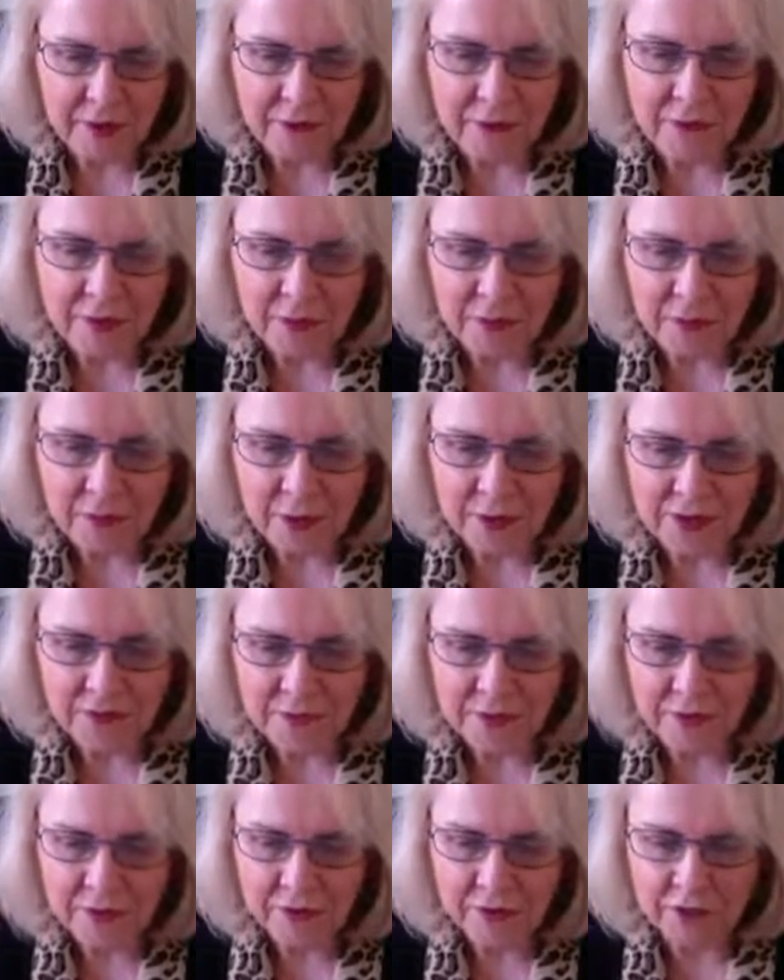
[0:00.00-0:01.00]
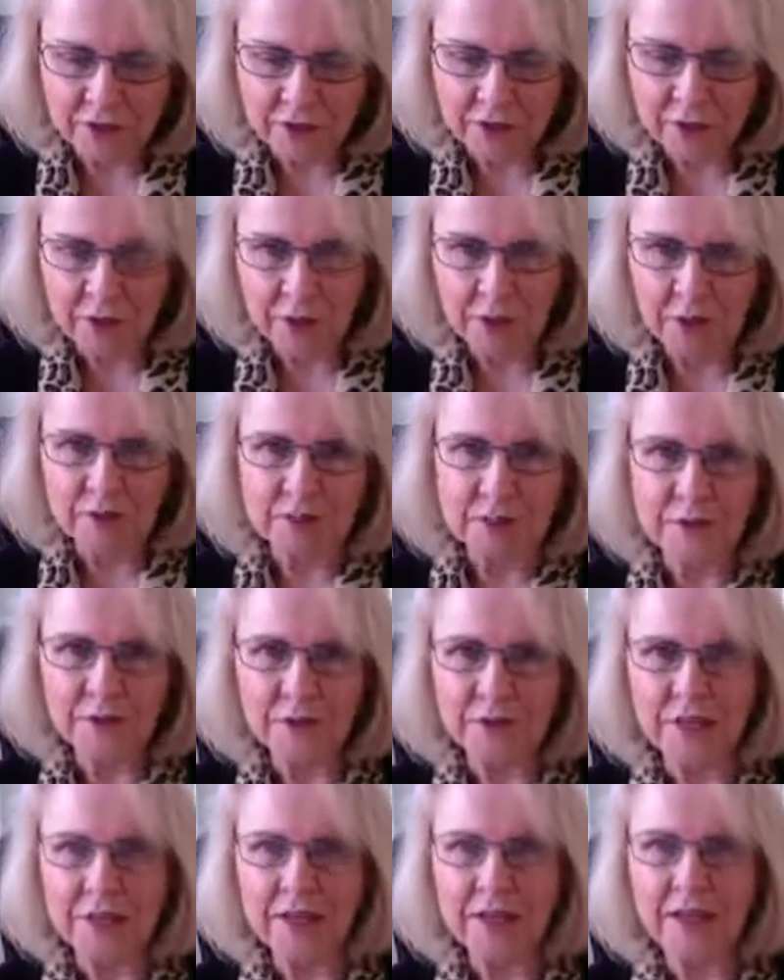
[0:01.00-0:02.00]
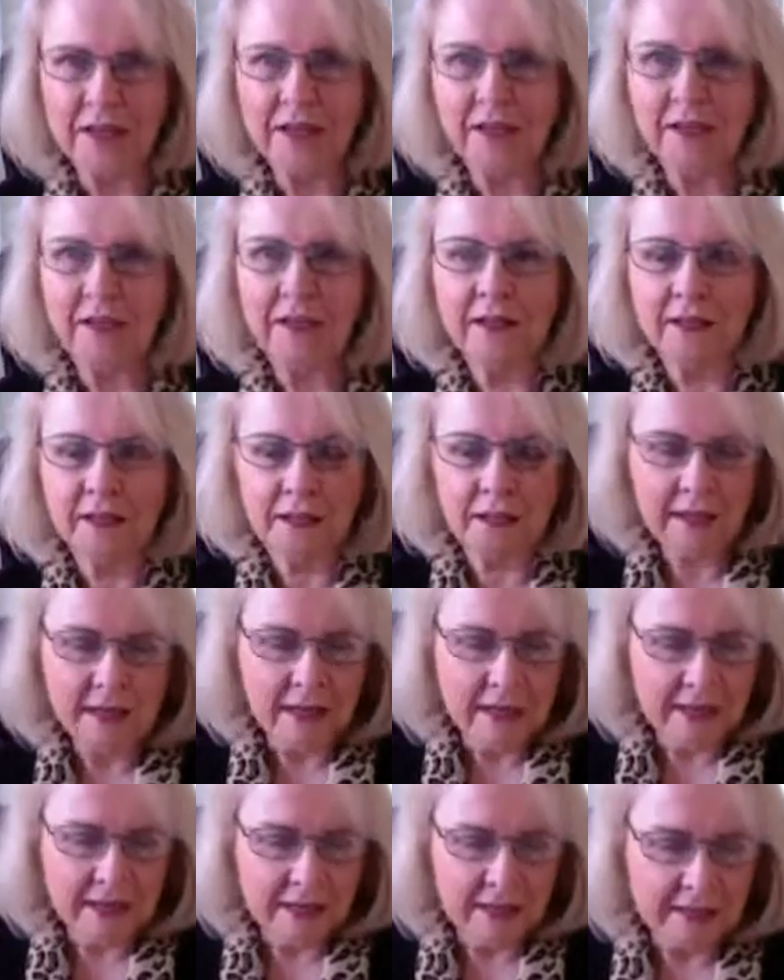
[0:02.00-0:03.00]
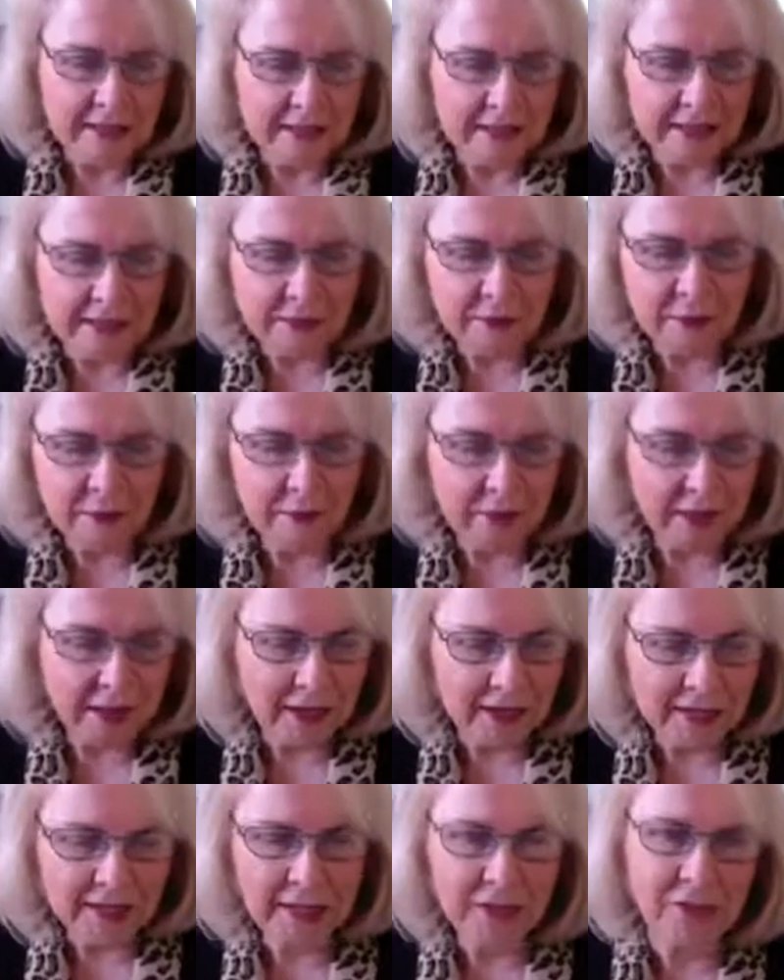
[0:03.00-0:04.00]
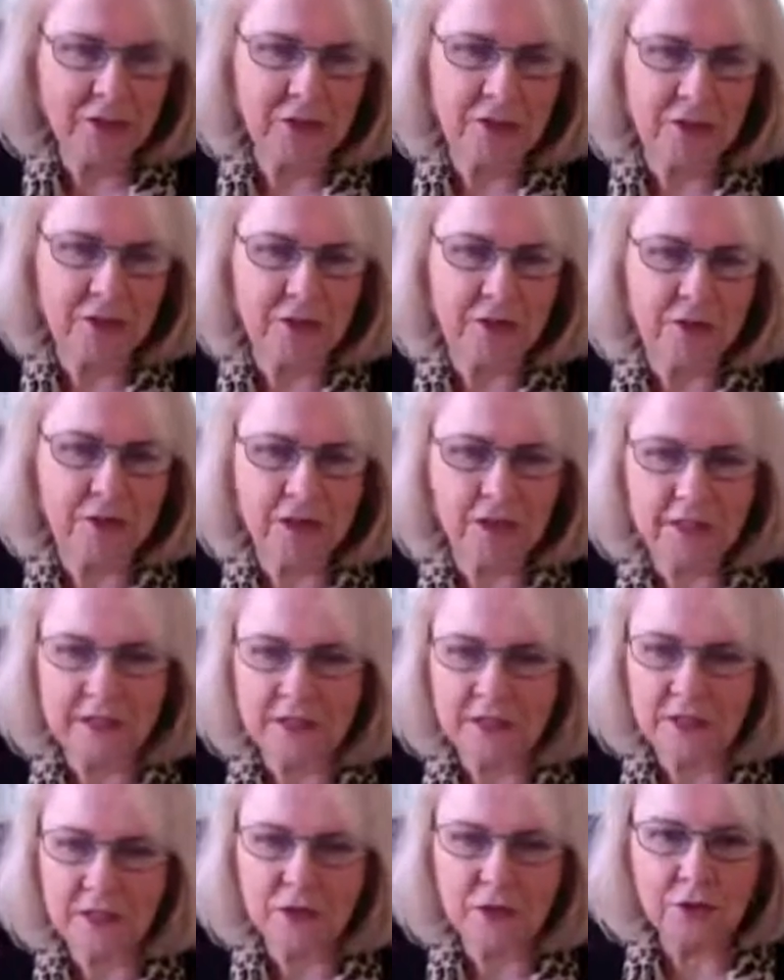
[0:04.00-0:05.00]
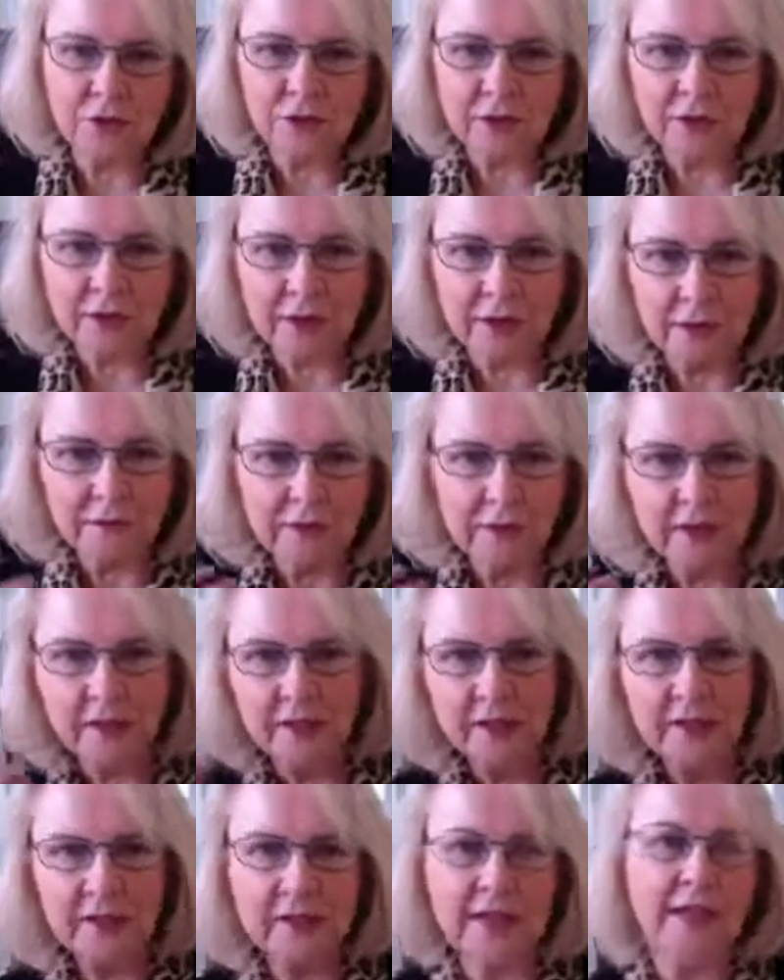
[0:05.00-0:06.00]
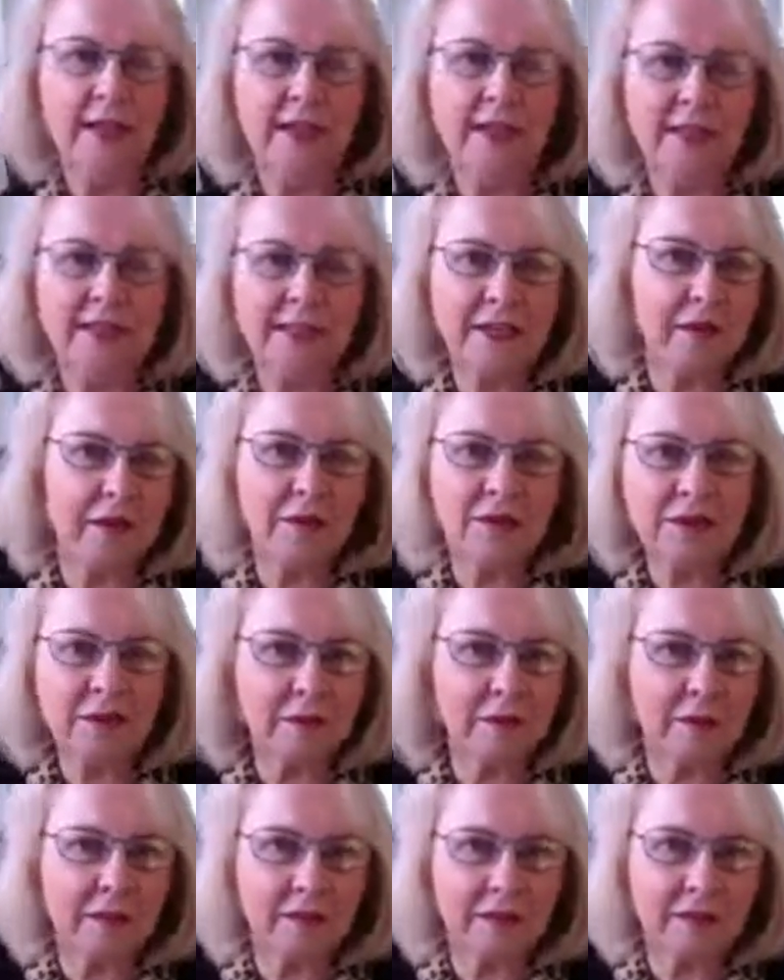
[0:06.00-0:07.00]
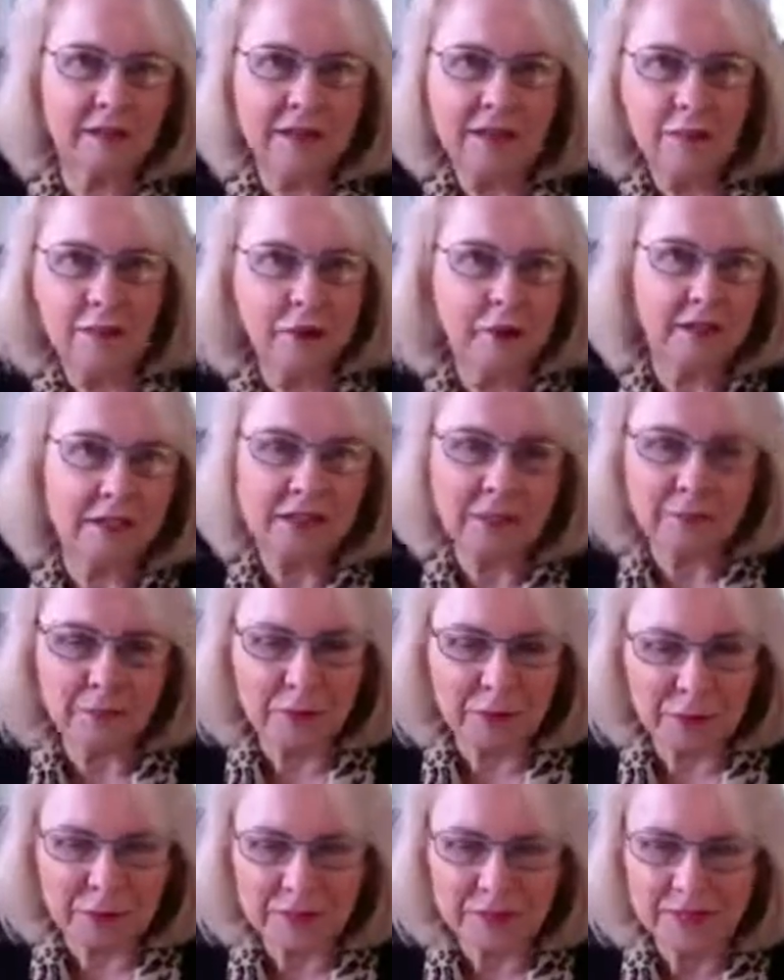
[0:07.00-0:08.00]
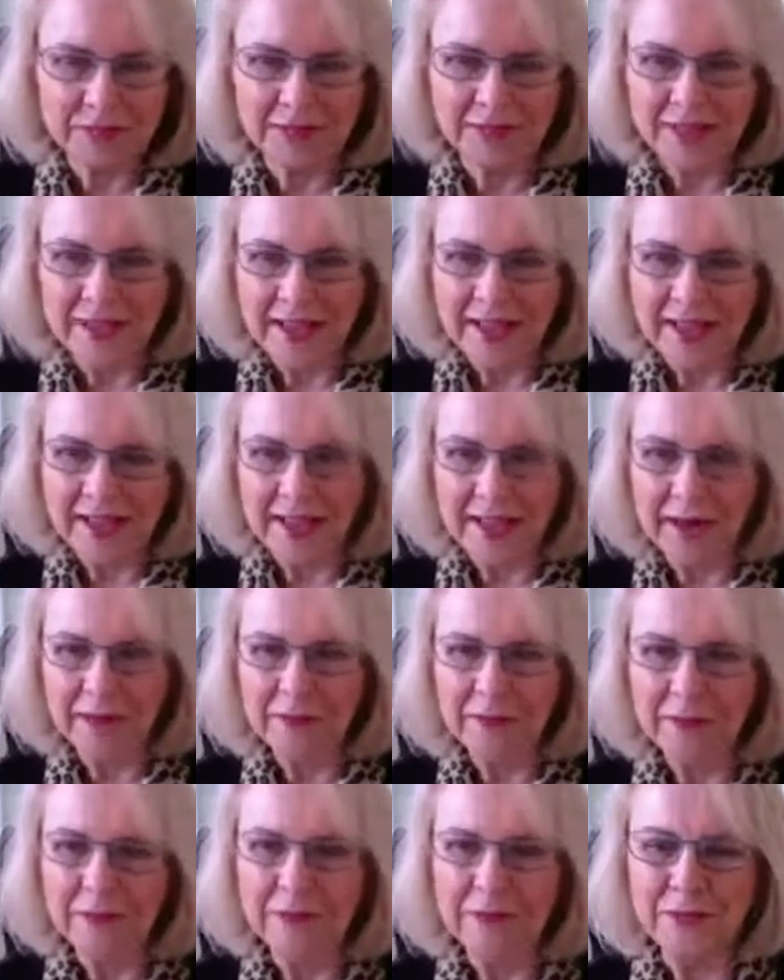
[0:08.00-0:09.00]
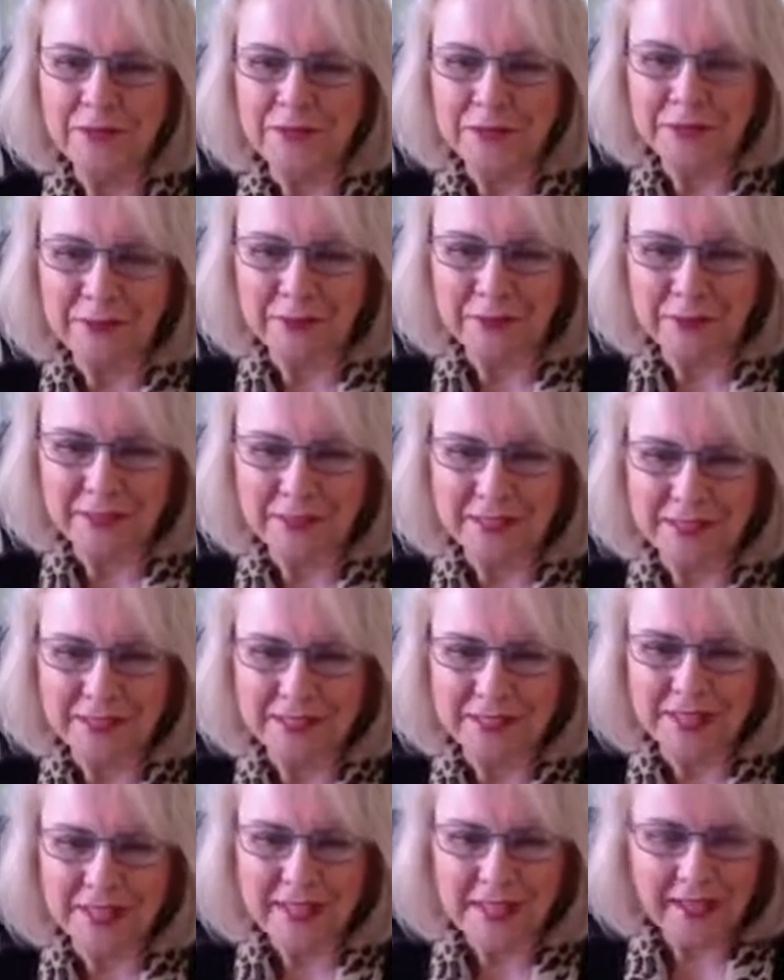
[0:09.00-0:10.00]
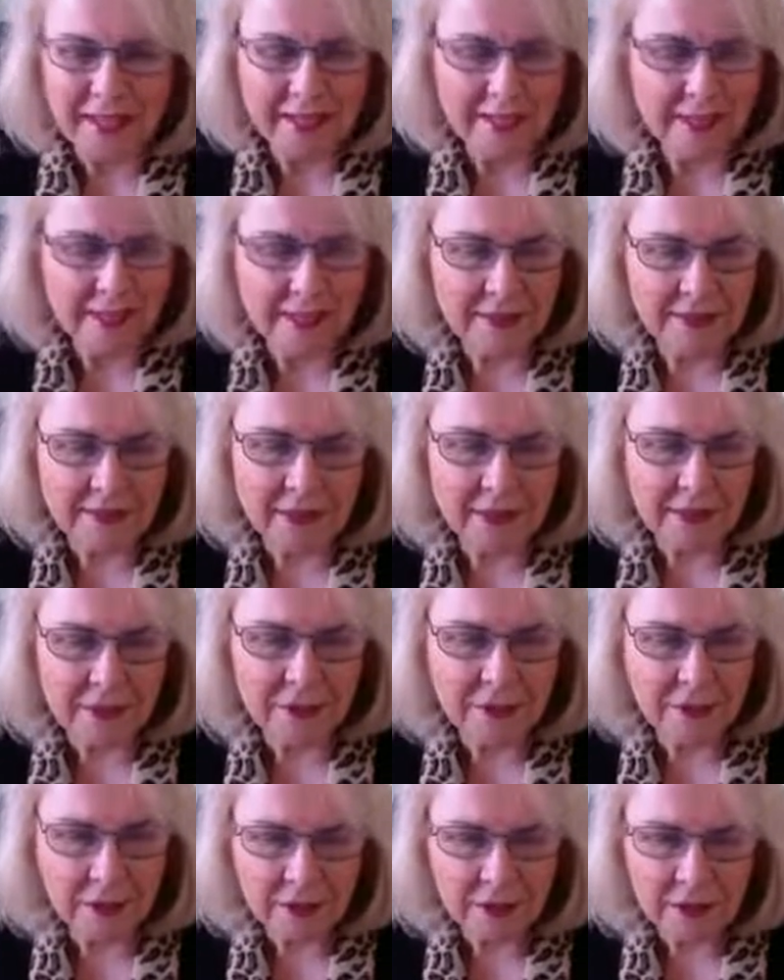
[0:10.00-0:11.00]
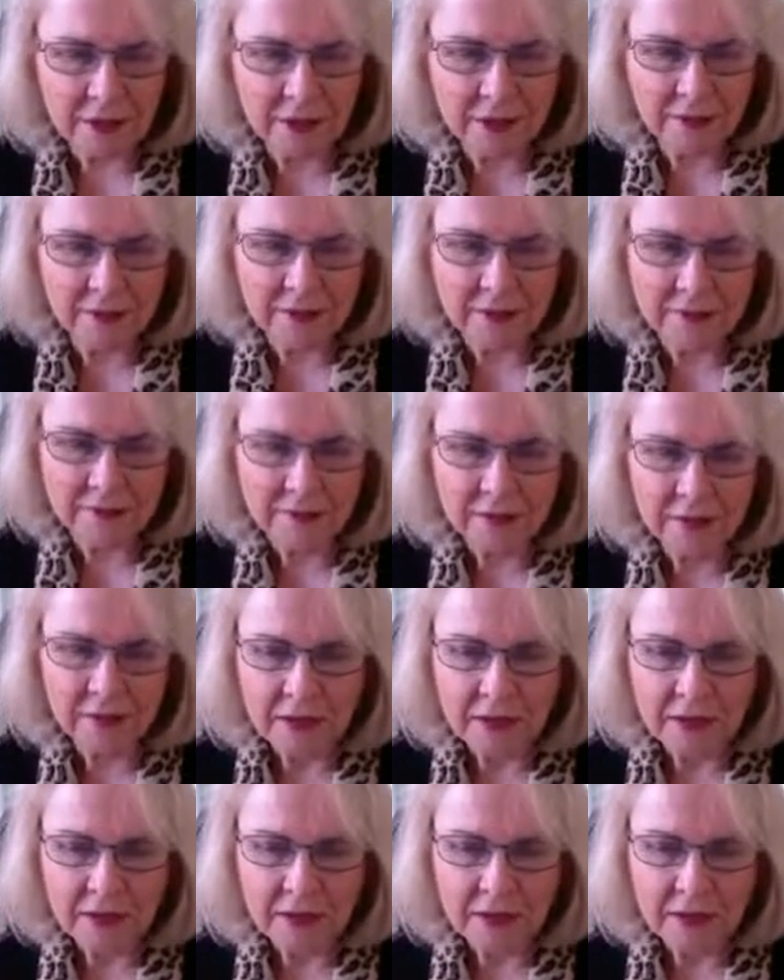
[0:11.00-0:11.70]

But one of my freshmen walked in one day and said to me, "May I touch you?" And I said, "Certainly. I'm thinking a TAG is out or something, and they want to support me and help me put this in place." And I said, "Thank you. I would love it."